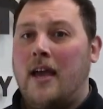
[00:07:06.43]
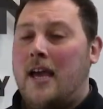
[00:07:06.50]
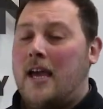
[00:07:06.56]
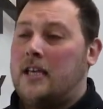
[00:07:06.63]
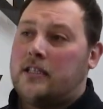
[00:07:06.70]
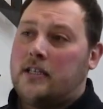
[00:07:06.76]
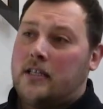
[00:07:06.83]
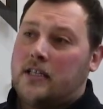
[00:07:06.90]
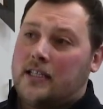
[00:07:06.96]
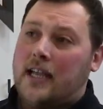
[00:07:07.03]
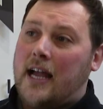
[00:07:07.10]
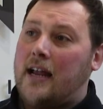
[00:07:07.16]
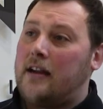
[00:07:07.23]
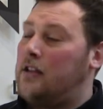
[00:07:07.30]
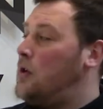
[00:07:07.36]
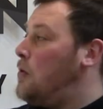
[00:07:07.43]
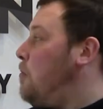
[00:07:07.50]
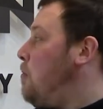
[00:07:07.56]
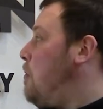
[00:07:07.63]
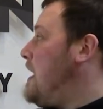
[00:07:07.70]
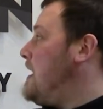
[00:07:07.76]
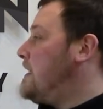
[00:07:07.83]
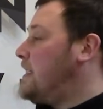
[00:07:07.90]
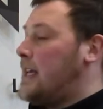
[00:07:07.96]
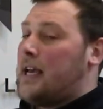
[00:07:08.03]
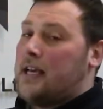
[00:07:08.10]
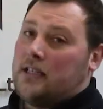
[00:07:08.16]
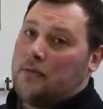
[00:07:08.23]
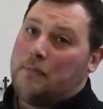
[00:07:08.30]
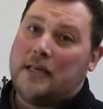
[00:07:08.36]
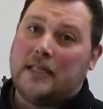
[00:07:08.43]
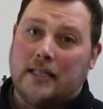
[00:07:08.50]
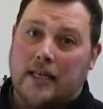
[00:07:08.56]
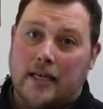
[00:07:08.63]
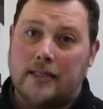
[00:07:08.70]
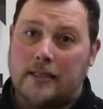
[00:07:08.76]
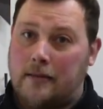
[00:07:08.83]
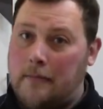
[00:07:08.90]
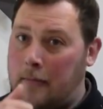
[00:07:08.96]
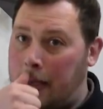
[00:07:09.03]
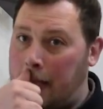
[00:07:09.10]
it's to the standard that we set as a business.